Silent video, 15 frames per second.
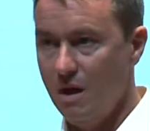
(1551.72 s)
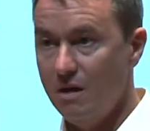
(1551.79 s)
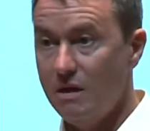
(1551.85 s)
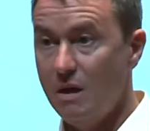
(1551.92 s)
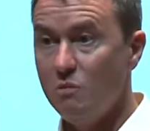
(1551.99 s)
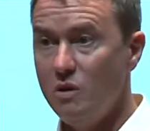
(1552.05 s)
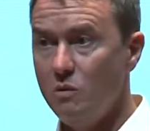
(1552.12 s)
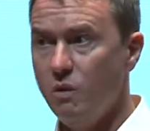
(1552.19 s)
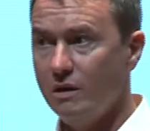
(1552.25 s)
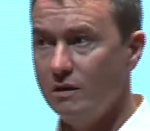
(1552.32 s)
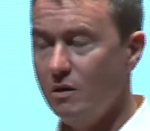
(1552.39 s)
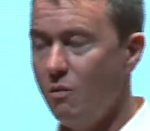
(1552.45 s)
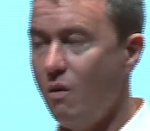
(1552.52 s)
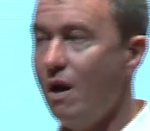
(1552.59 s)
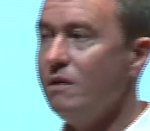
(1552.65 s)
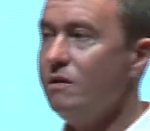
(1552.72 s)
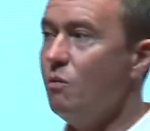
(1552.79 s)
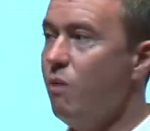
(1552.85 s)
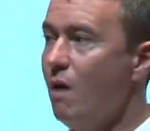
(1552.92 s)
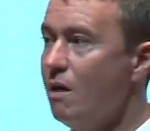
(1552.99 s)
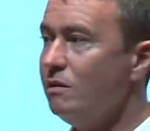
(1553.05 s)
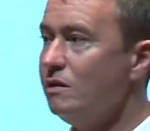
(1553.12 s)
And then we wonder why
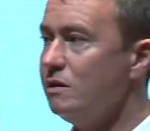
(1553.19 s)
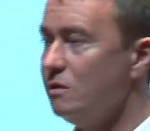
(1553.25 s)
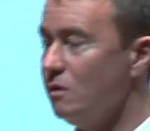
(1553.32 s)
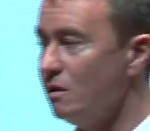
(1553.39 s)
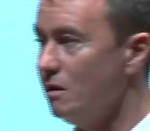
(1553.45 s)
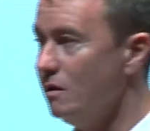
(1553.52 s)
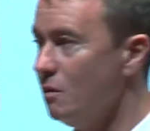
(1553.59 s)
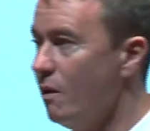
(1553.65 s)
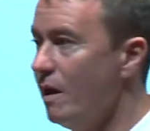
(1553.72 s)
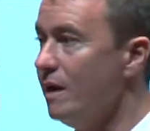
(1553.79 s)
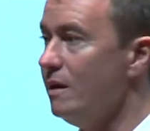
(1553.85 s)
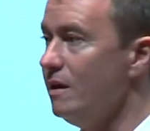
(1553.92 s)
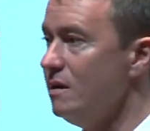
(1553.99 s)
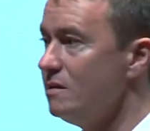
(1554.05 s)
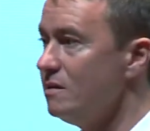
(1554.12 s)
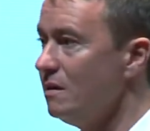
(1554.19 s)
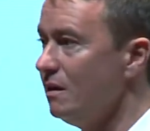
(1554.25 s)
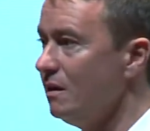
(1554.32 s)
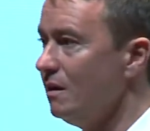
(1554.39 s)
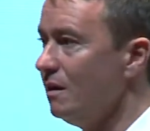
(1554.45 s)
the world is looking the way it is.